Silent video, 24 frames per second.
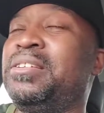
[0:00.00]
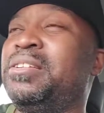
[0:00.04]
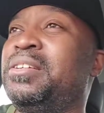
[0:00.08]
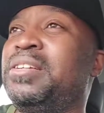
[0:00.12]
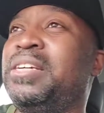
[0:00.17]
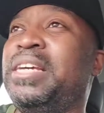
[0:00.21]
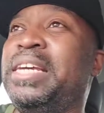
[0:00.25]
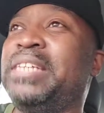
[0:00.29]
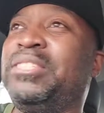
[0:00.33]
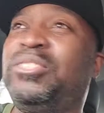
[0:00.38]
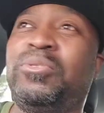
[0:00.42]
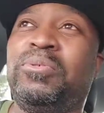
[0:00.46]

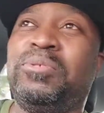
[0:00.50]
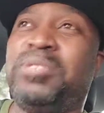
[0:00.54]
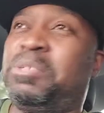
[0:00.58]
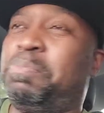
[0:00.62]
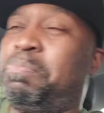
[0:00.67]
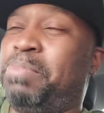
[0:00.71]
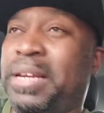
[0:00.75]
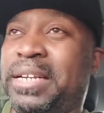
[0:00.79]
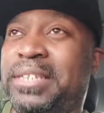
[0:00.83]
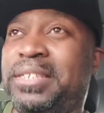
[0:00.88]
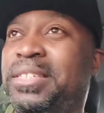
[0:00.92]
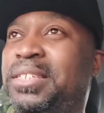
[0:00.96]
There's no
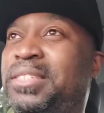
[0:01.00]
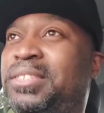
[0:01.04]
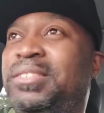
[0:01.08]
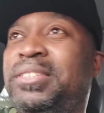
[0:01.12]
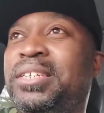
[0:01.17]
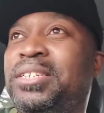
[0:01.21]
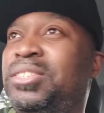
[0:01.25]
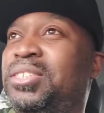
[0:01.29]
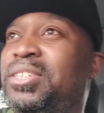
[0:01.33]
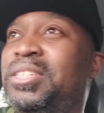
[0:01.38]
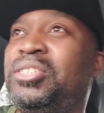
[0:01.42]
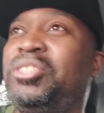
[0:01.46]
split
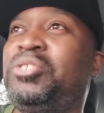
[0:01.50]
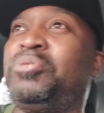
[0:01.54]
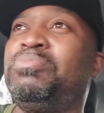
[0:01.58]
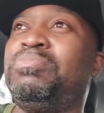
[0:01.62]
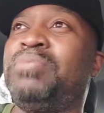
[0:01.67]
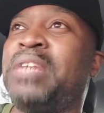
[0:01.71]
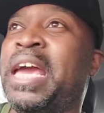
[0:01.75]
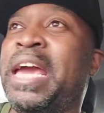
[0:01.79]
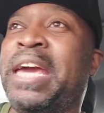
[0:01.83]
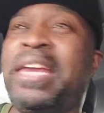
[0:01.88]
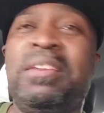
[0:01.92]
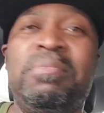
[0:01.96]
decision. It's
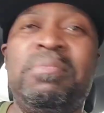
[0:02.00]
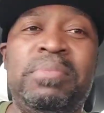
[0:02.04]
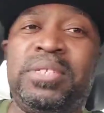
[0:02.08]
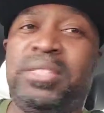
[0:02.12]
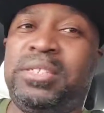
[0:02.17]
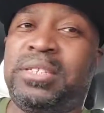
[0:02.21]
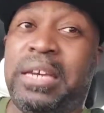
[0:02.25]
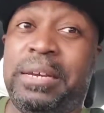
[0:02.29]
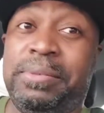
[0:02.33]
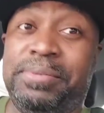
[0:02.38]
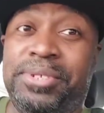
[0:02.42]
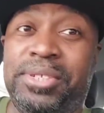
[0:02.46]
unanimous
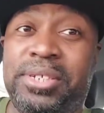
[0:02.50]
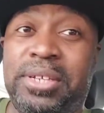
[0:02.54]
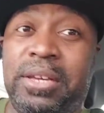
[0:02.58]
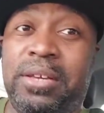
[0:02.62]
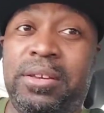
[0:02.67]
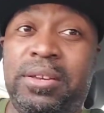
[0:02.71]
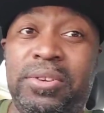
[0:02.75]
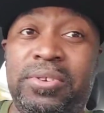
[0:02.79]
type shit,